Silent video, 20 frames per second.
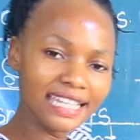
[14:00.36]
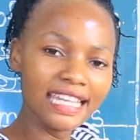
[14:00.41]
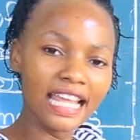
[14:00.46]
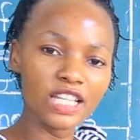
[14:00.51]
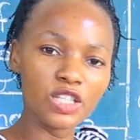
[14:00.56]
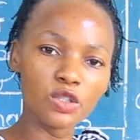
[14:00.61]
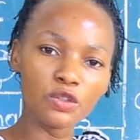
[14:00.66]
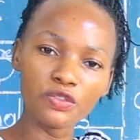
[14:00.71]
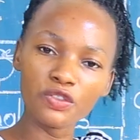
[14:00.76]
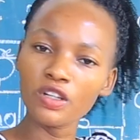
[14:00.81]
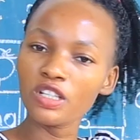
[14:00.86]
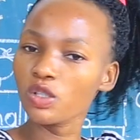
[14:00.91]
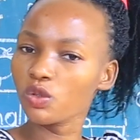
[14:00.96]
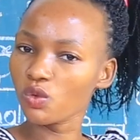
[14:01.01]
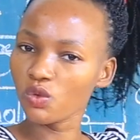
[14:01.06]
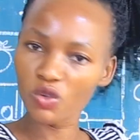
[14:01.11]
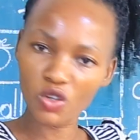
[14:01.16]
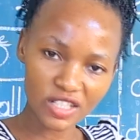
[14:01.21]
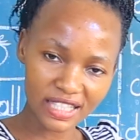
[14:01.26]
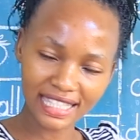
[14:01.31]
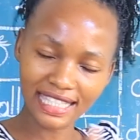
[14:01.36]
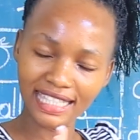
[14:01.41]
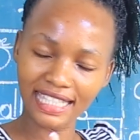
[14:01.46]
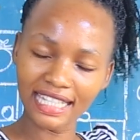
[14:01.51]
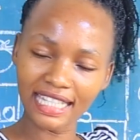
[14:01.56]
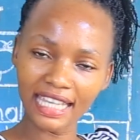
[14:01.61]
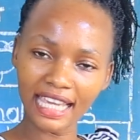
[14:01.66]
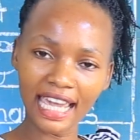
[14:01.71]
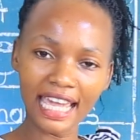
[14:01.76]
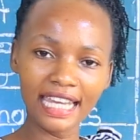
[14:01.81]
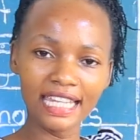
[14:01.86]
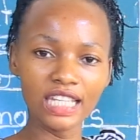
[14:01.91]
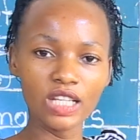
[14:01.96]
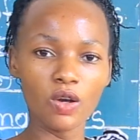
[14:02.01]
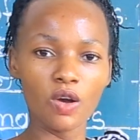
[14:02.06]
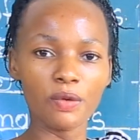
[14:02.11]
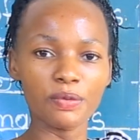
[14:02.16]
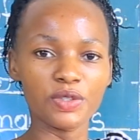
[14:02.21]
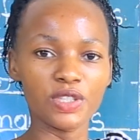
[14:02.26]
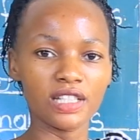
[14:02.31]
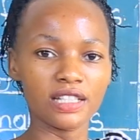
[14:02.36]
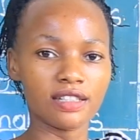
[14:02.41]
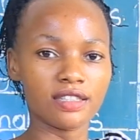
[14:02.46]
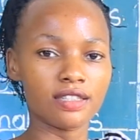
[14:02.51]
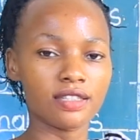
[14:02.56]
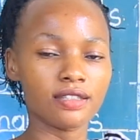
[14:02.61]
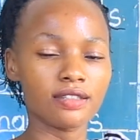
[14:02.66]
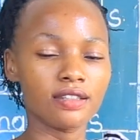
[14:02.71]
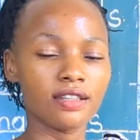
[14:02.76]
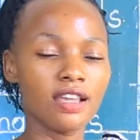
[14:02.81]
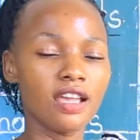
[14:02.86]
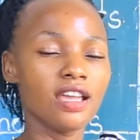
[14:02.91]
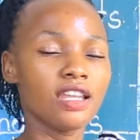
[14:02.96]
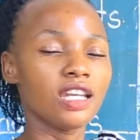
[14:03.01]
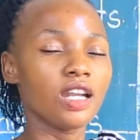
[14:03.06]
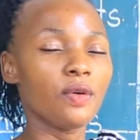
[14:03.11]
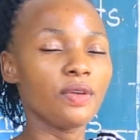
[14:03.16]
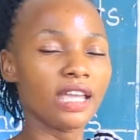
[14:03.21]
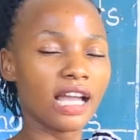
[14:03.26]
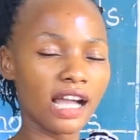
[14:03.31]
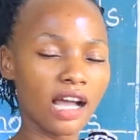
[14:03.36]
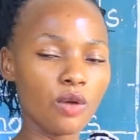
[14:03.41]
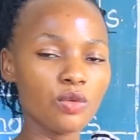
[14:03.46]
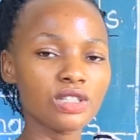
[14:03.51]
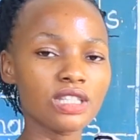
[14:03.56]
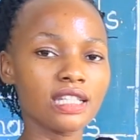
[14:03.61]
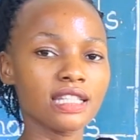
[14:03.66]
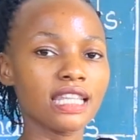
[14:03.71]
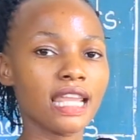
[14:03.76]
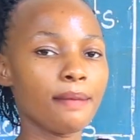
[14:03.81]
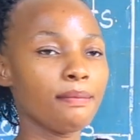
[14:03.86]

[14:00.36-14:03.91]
that we've not crossed any object. Now we are counting the